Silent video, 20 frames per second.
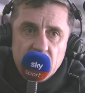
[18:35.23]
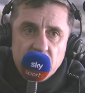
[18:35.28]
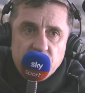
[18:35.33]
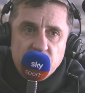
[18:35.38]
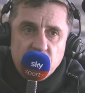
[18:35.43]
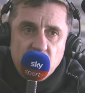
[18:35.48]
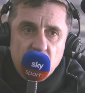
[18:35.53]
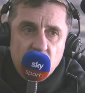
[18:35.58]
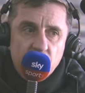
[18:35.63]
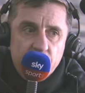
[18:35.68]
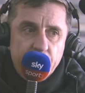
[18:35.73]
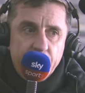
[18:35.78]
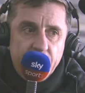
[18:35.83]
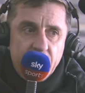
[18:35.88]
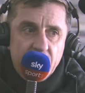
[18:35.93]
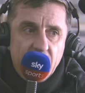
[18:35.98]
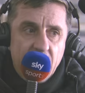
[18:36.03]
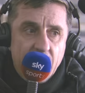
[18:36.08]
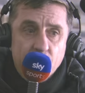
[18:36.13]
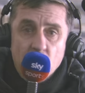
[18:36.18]
So
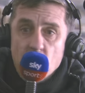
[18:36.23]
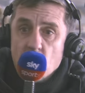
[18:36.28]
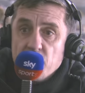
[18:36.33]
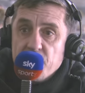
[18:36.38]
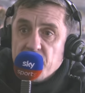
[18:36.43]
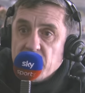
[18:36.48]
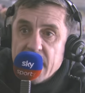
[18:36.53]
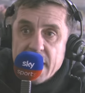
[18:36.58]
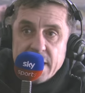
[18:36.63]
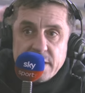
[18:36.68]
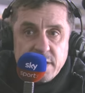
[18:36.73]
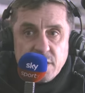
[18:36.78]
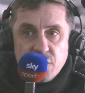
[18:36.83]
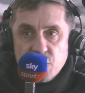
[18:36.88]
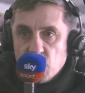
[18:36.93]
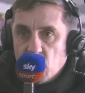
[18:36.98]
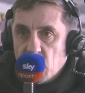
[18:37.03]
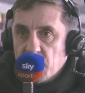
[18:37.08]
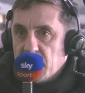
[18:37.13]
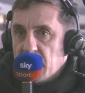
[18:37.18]
I'm all for lads
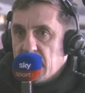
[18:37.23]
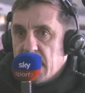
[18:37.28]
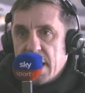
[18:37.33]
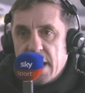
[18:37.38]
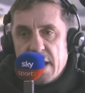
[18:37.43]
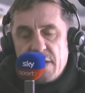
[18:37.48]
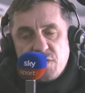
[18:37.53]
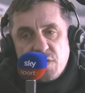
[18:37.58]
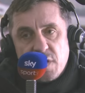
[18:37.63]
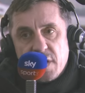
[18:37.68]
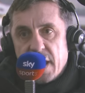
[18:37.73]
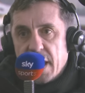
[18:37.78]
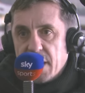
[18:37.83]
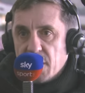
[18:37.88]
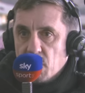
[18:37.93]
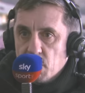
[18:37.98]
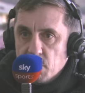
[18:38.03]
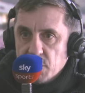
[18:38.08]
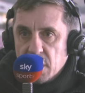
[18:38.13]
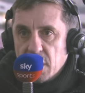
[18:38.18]
enjoying their lives and getting
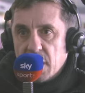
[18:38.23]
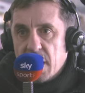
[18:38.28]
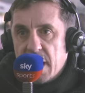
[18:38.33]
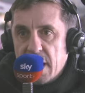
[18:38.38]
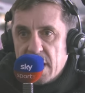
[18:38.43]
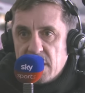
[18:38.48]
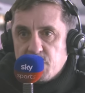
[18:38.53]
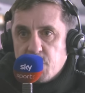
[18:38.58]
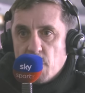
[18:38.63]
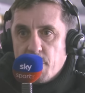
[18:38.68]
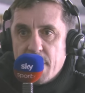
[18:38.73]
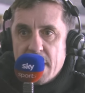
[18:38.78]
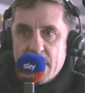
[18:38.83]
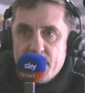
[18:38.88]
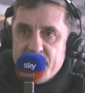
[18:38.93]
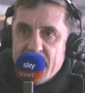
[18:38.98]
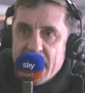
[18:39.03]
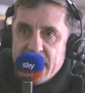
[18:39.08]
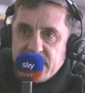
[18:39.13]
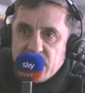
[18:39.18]
on with their lives, but
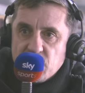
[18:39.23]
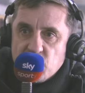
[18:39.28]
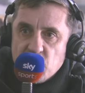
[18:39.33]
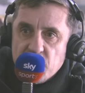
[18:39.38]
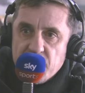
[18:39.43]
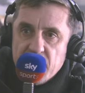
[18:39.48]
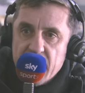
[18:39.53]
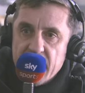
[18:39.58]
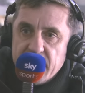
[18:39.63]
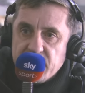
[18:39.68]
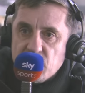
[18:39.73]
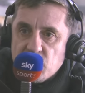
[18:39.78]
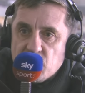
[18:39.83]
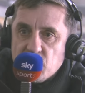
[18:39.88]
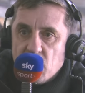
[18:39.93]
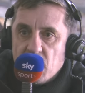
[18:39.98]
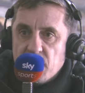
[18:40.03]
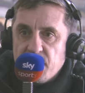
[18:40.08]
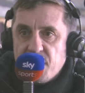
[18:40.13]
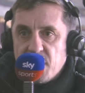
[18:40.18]
maybe that's just a night to
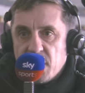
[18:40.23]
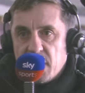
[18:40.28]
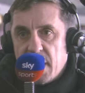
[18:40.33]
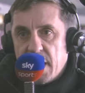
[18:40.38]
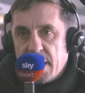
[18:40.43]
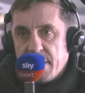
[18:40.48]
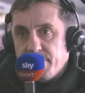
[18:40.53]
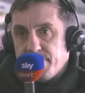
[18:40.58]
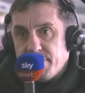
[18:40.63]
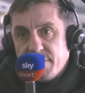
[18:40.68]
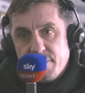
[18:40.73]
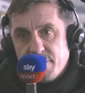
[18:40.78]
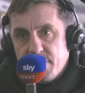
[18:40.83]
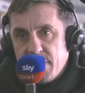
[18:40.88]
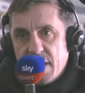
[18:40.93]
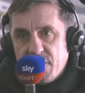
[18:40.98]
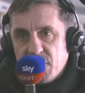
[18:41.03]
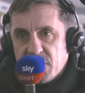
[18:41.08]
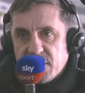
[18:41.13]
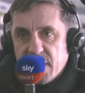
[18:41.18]
sort of, if you like,
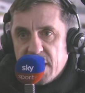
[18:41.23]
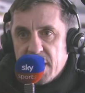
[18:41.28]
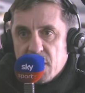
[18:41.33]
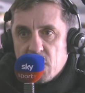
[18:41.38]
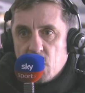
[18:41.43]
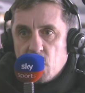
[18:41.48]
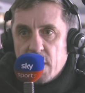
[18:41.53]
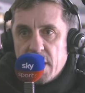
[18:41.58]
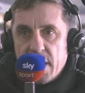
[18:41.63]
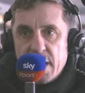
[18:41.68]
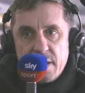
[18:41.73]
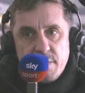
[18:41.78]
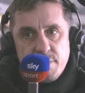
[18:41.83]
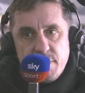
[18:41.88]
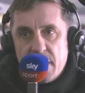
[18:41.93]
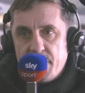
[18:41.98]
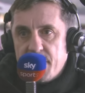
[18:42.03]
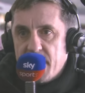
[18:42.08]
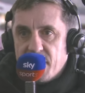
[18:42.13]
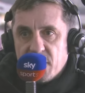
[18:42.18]
have a takeaway,
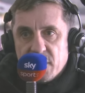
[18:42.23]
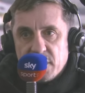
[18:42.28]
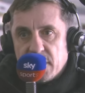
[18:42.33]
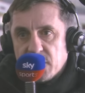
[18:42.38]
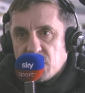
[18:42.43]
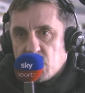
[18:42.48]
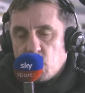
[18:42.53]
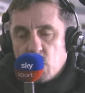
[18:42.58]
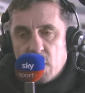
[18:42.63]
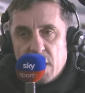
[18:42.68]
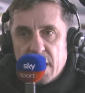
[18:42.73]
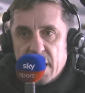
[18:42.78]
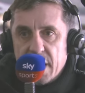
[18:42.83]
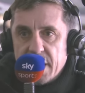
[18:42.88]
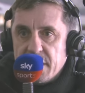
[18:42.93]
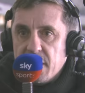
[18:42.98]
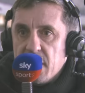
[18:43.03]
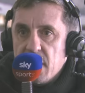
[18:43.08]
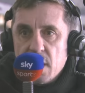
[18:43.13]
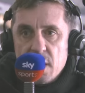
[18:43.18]
maybe have a glass of
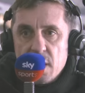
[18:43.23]
wine,